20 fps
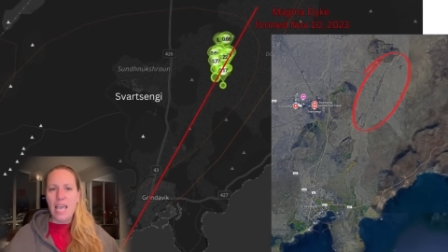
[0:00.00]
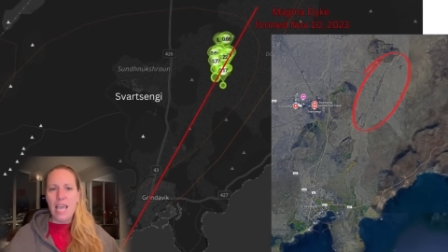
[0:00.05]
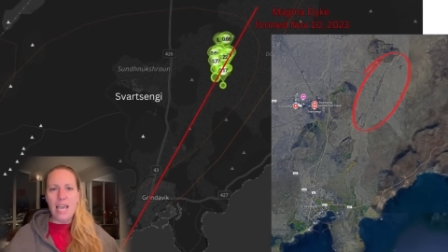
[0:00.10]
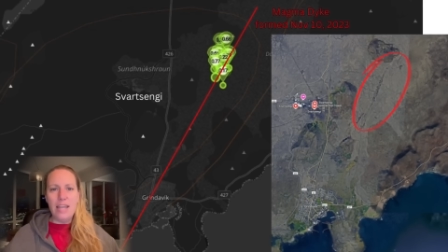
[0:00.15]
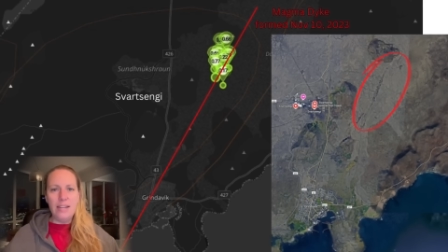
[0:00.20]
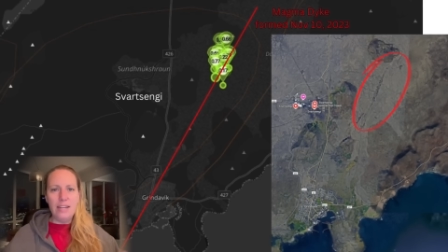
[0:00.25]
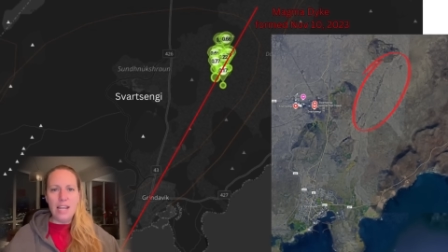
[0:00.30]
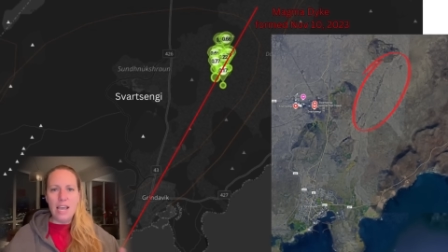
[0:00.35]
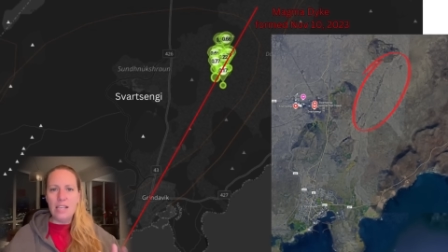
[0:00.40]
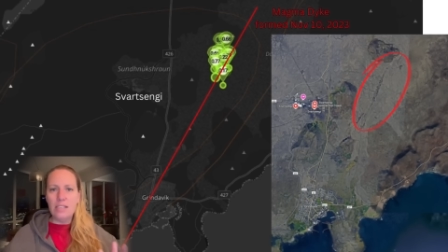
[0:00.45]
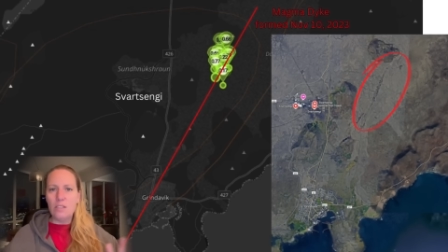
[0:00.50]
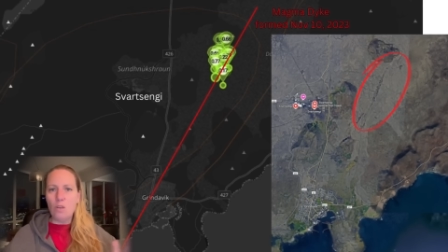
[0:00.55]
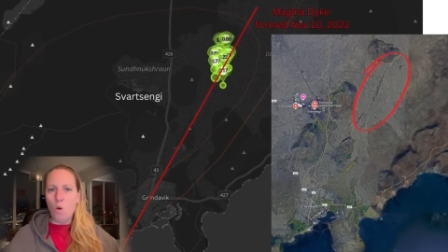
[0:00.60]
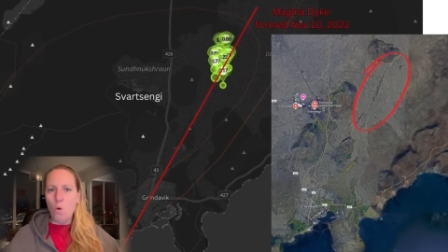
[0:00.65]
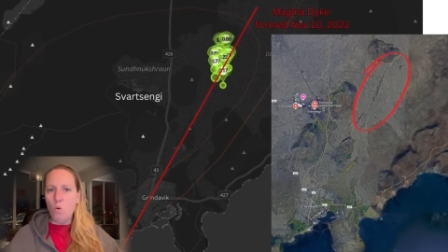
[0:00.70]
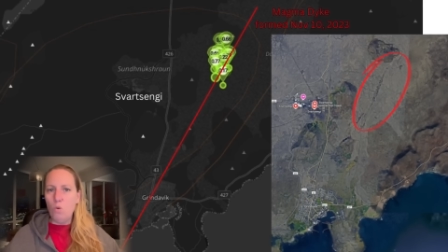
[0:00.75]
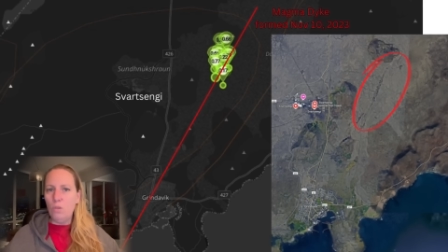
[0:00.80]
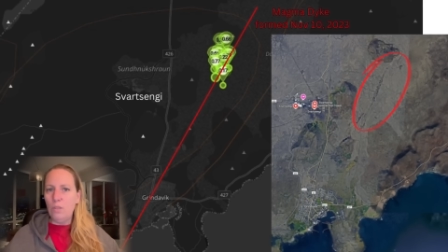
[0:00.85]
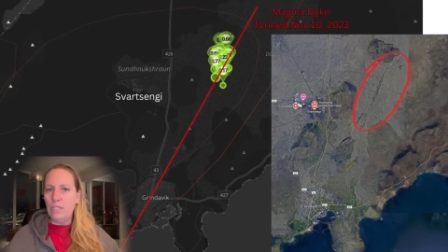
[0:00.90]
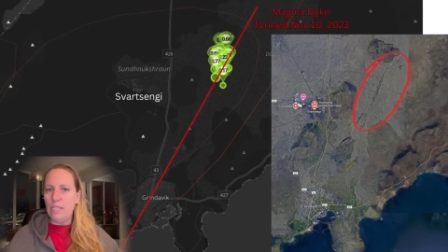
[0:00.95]
and it has
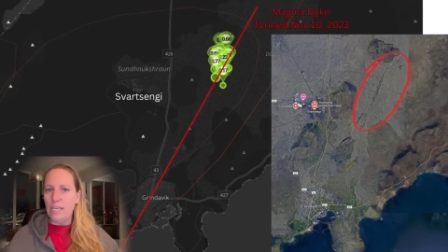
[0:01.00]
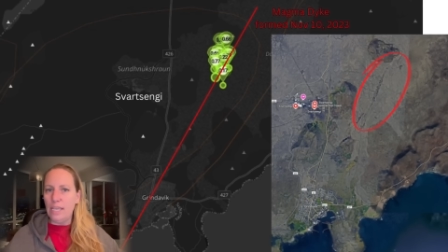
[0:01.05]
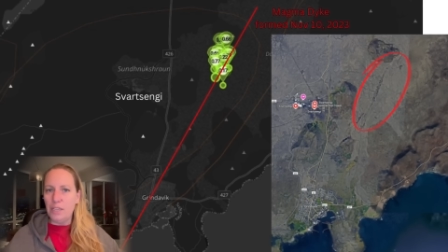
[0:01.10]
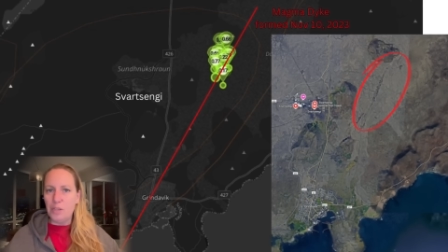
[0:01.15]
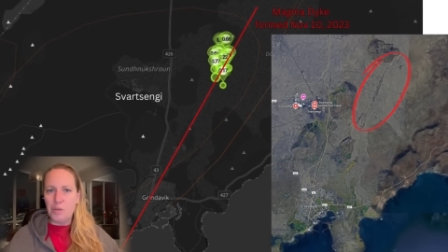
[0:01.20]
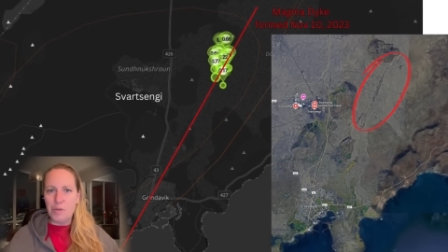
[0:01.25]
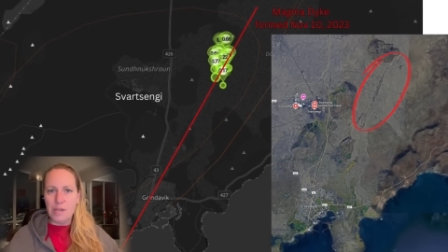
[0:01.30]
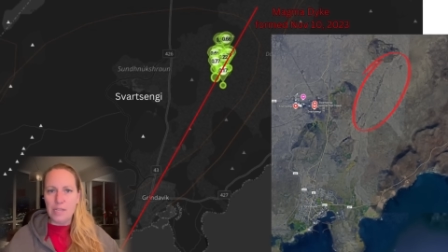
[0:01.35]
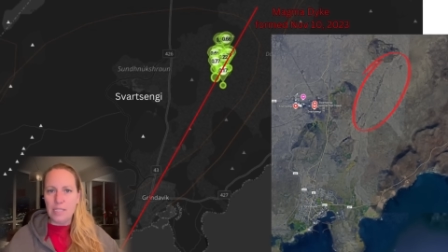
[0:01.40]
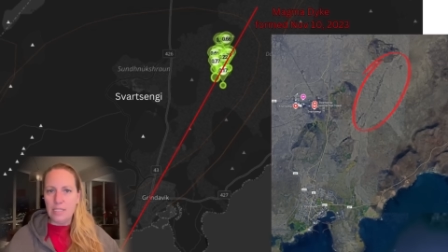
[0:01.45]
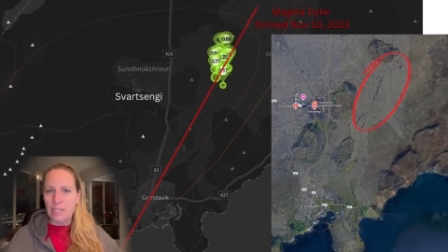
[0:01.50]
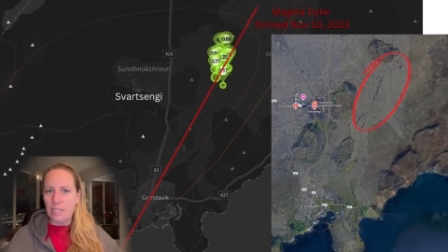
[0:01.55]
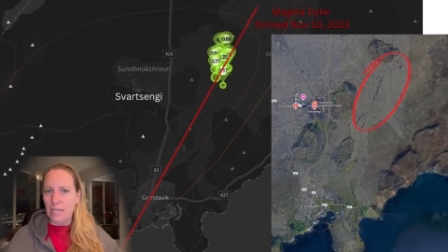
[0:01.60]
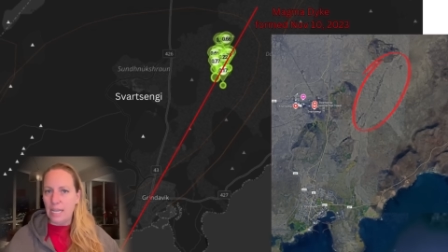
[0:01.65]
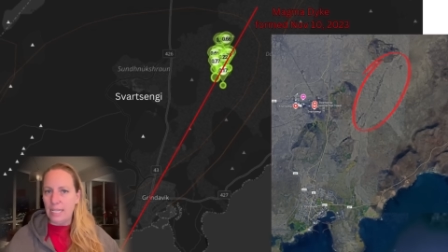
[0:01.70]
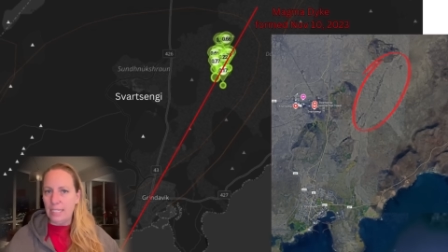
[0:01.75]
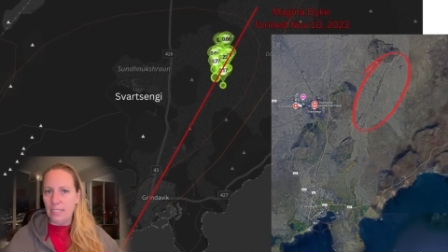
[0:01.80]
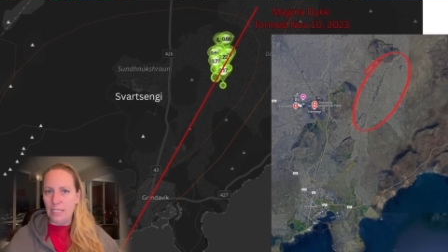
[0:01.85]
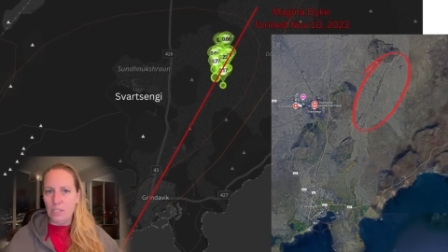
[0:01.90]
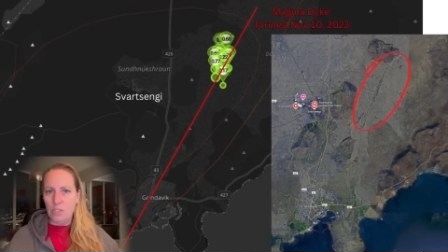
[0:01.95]
only increased
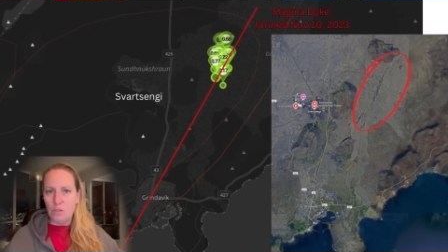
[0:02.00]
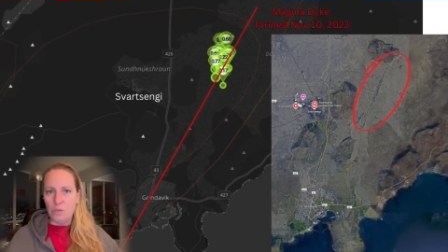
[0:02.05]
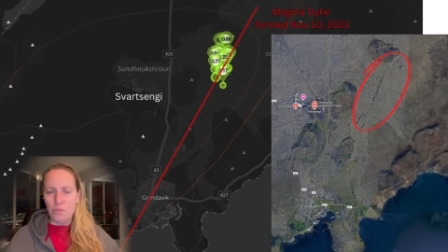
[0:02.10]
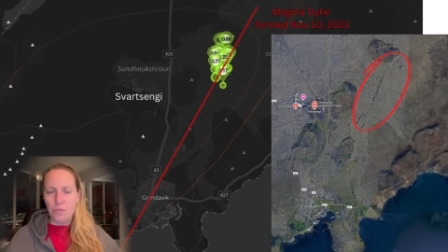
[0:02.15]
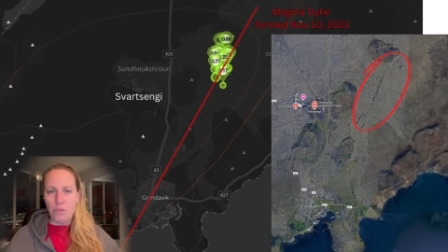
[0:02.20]
slightly so